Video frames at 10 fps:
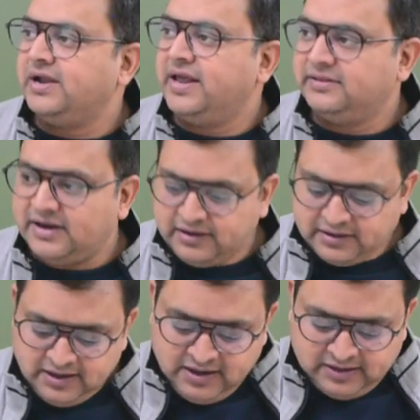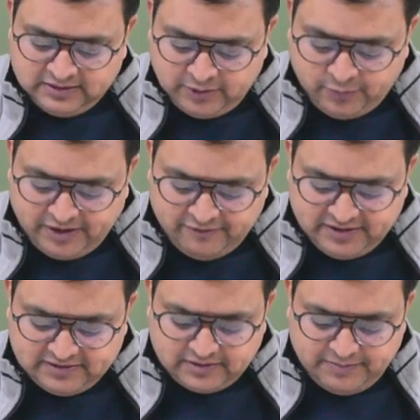like that. That
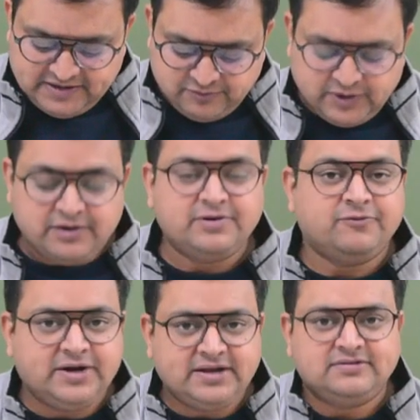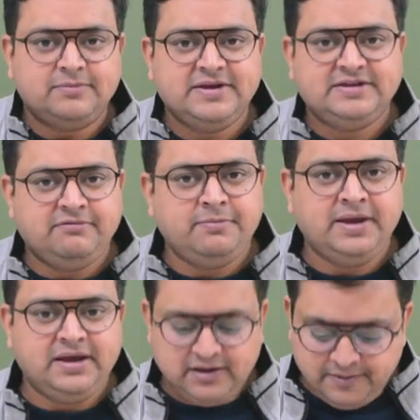whatever is the P, whatever what is the PGBP
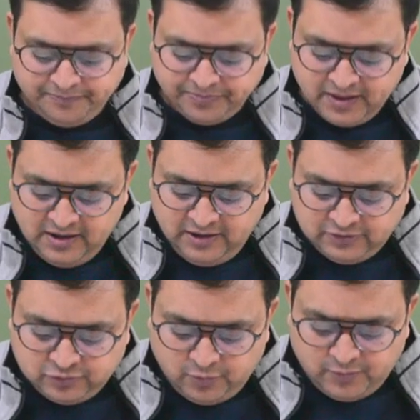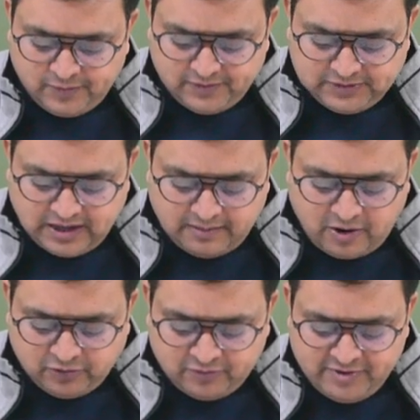income? So the
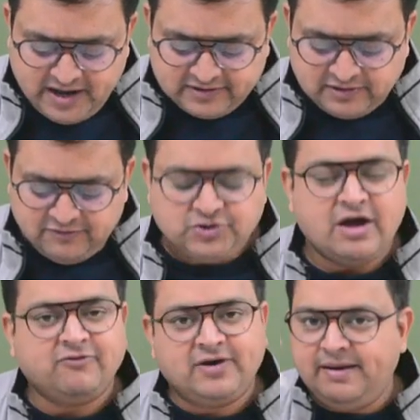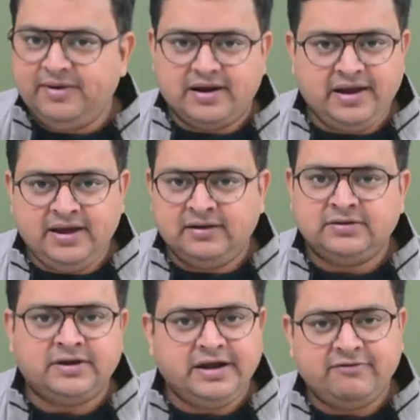amount of deduction which you have claimed earlier
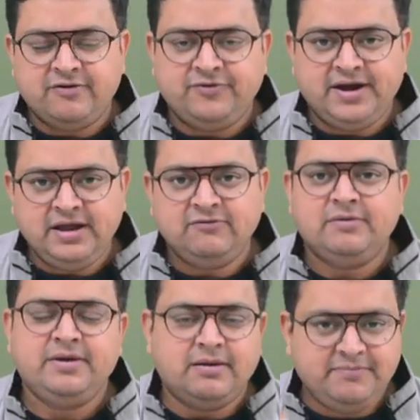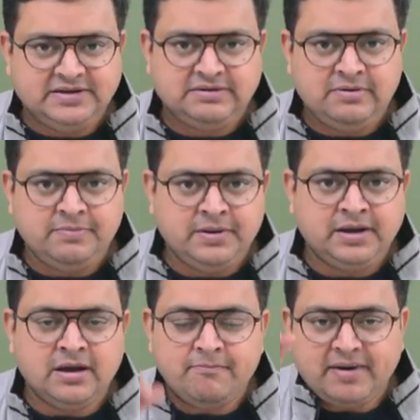in 35AD will become PGBP
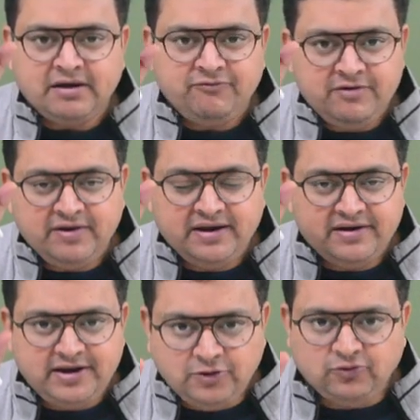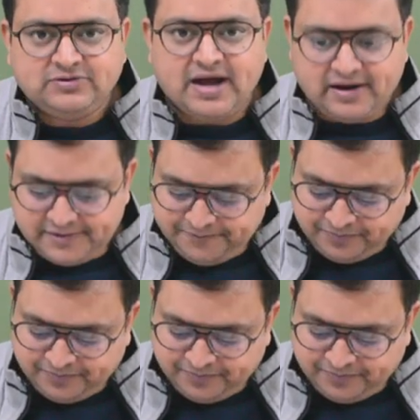income, but we will reduce that